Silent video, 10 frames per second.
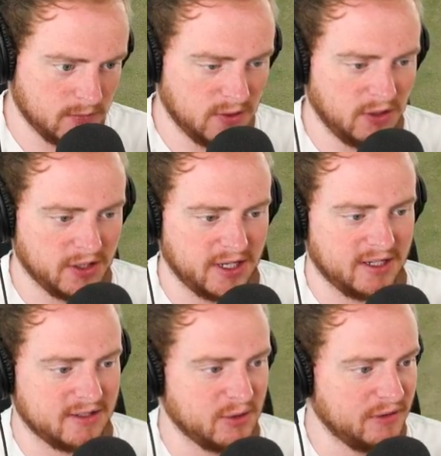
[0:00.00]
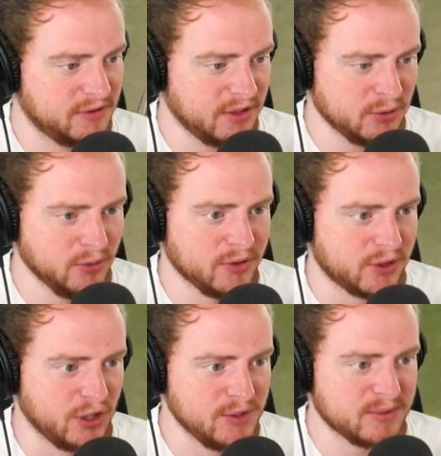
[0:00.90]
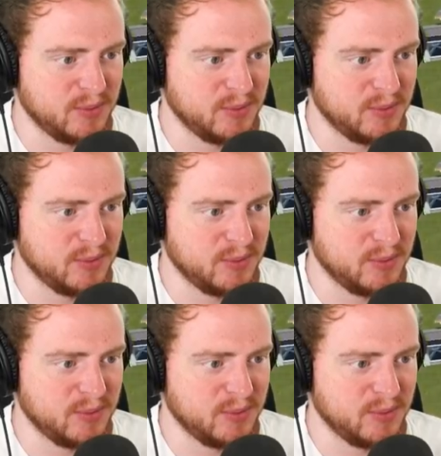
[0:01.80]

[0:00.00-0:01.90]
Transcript: Okay, so I've done all the shops,